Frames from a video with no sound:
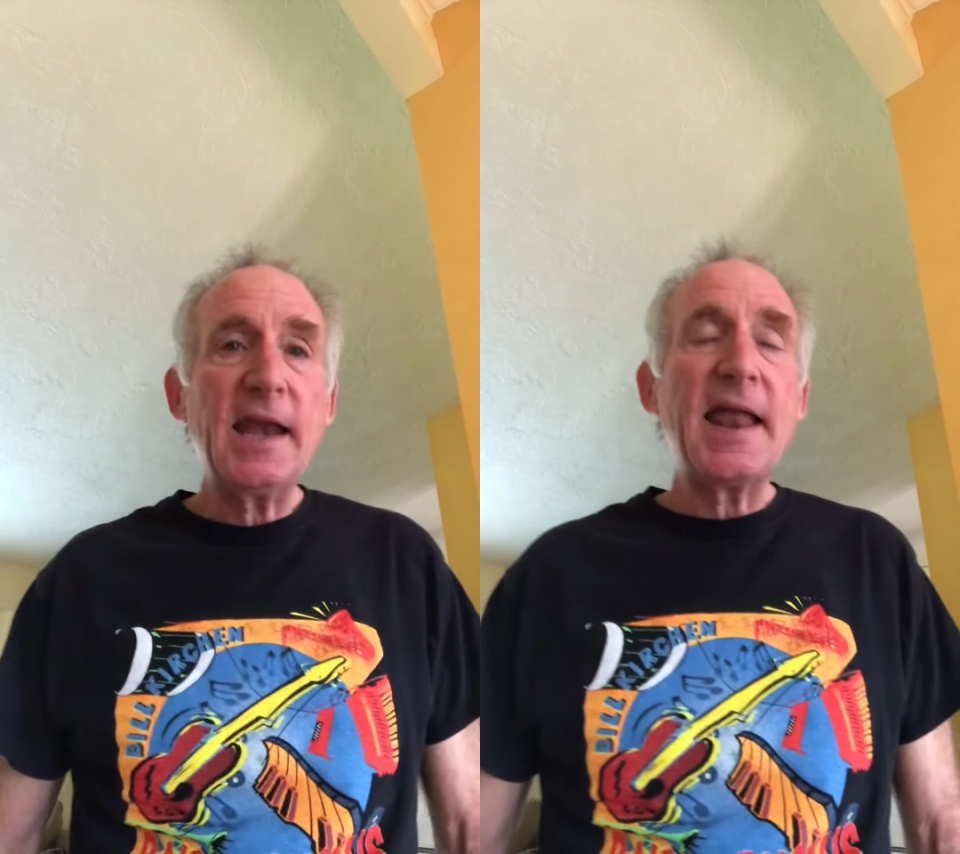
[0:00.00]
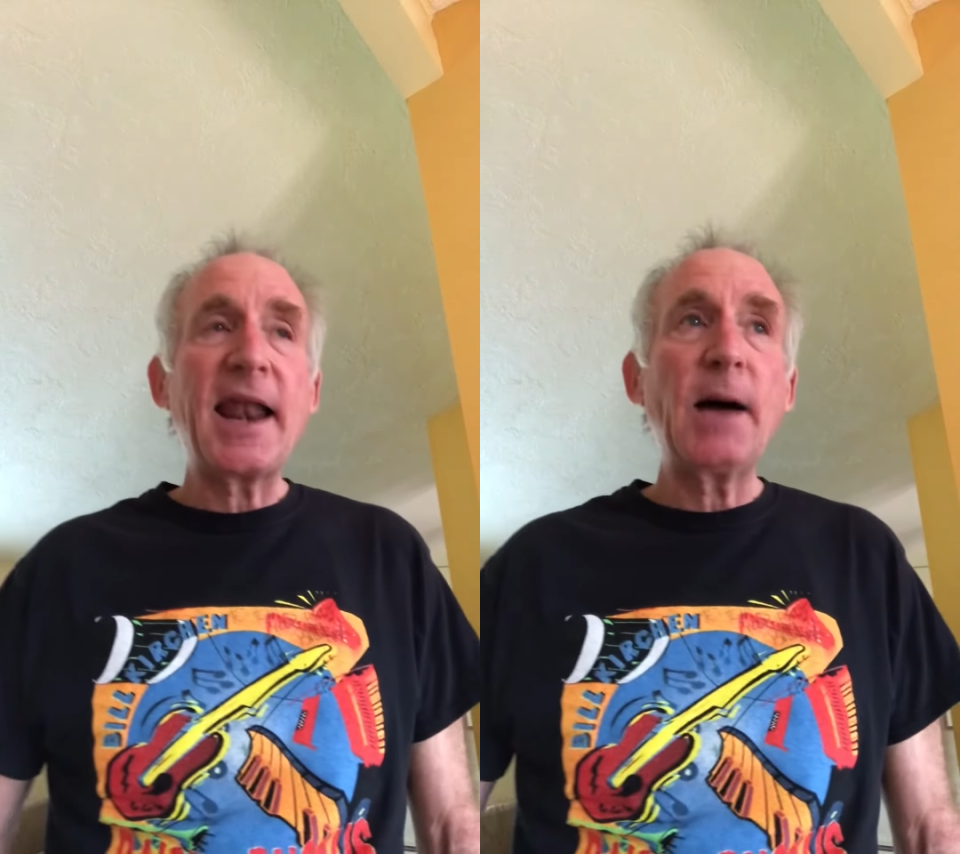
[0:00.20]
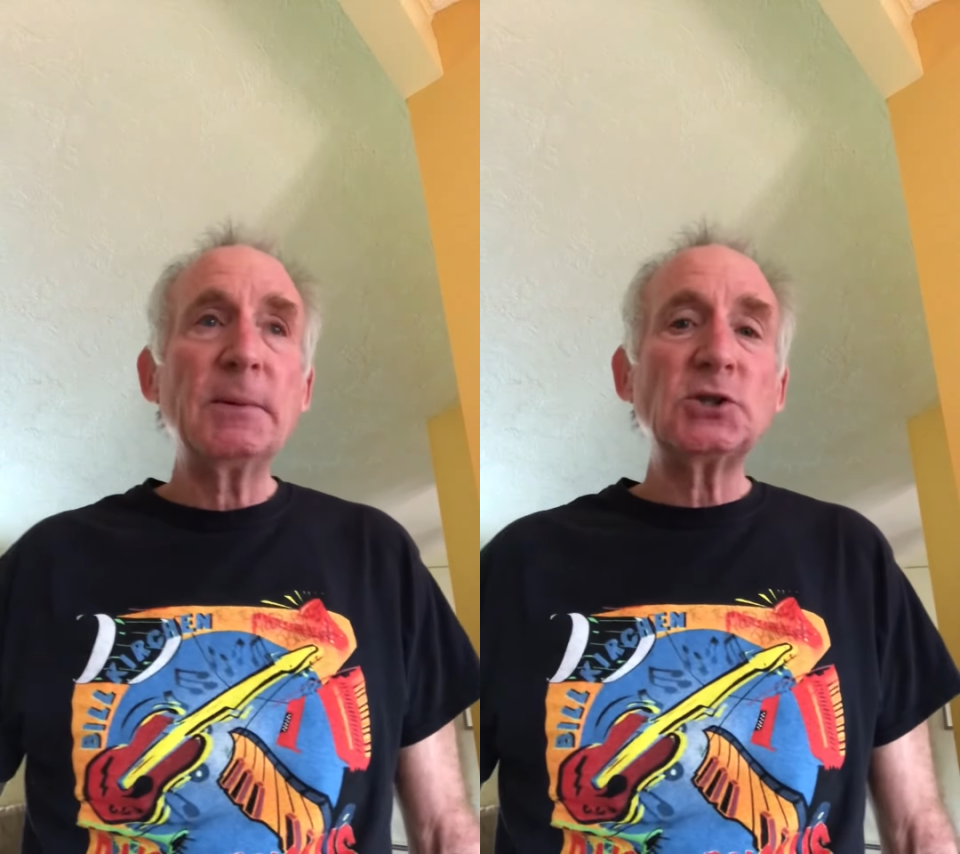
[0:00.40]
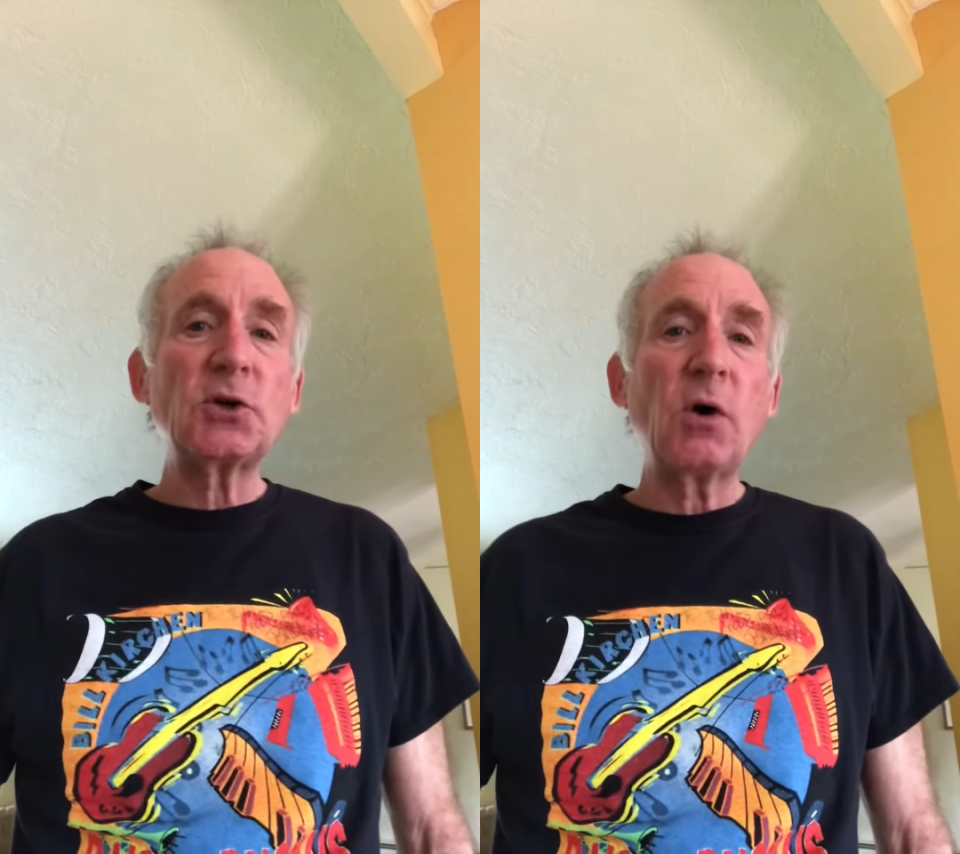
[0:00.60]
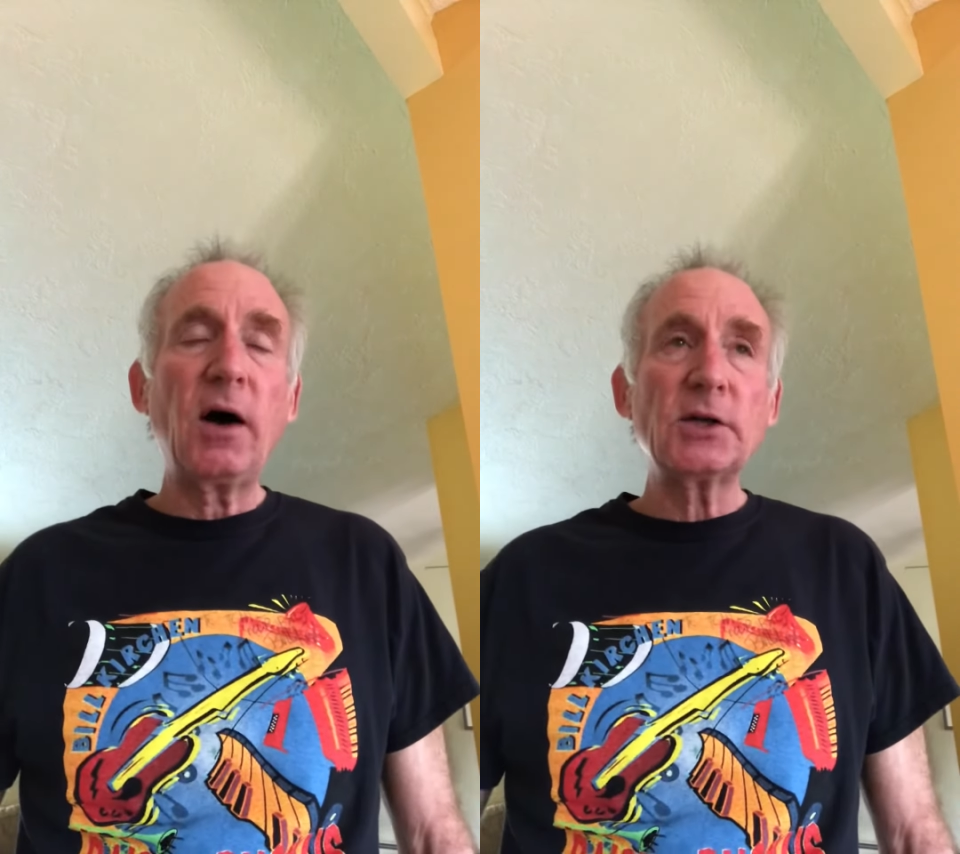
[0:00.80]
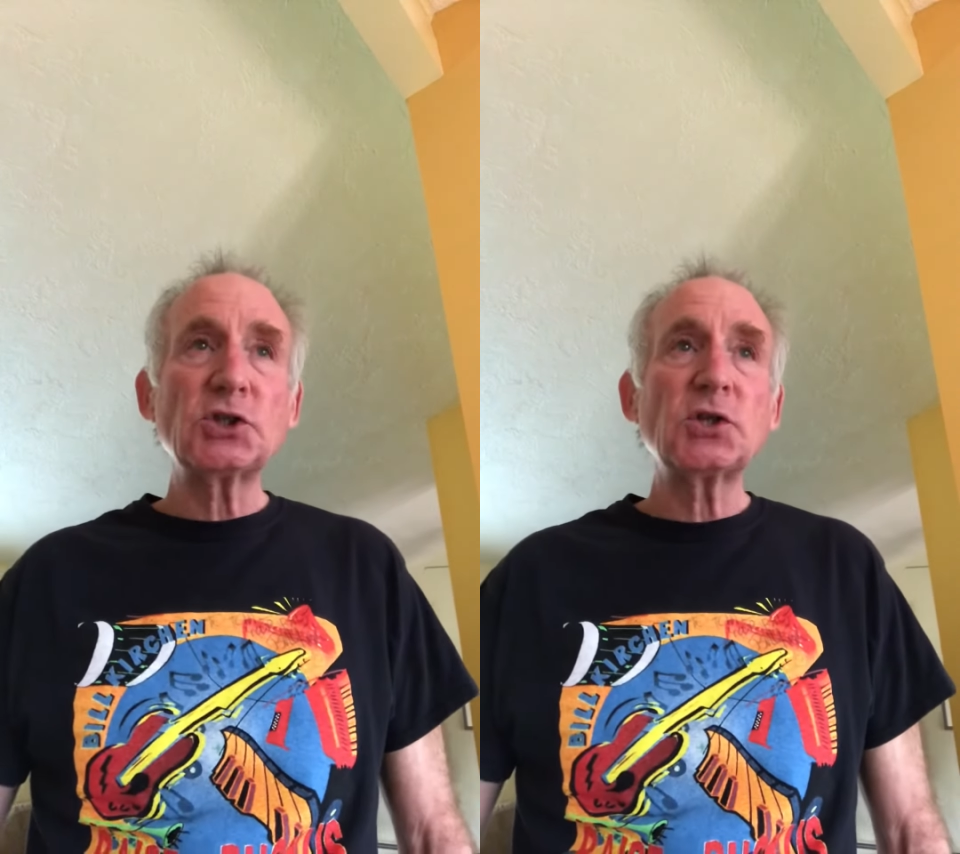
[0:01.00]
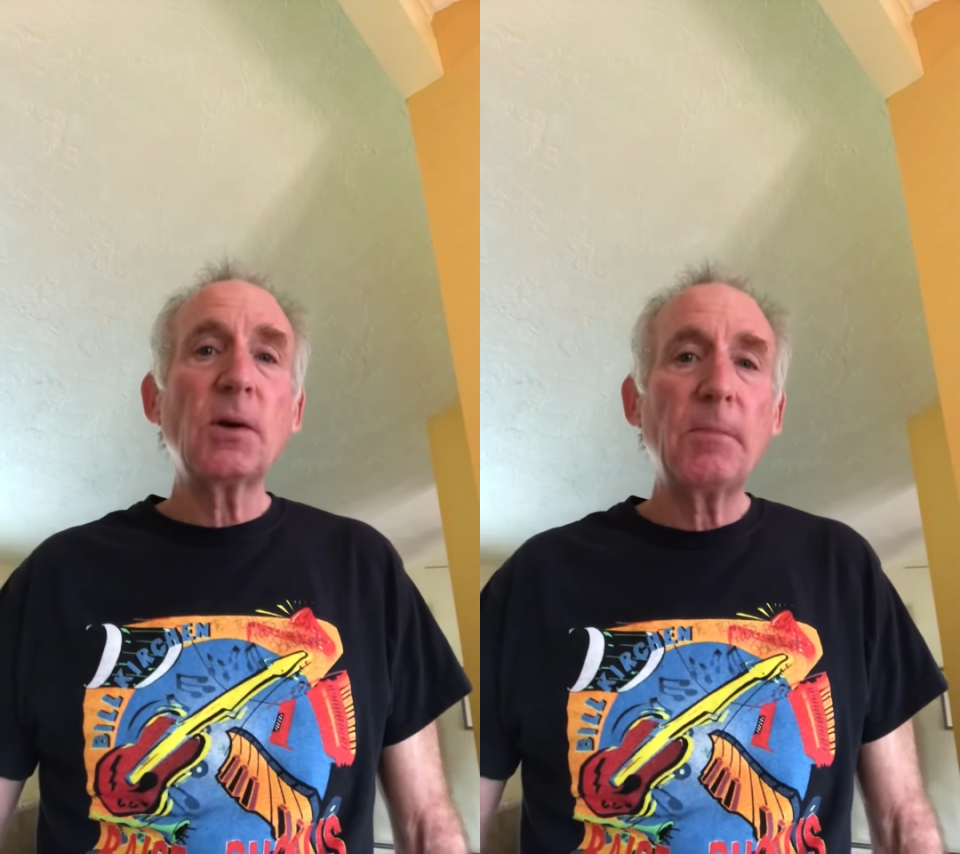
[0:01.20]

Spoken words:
not how much it costs,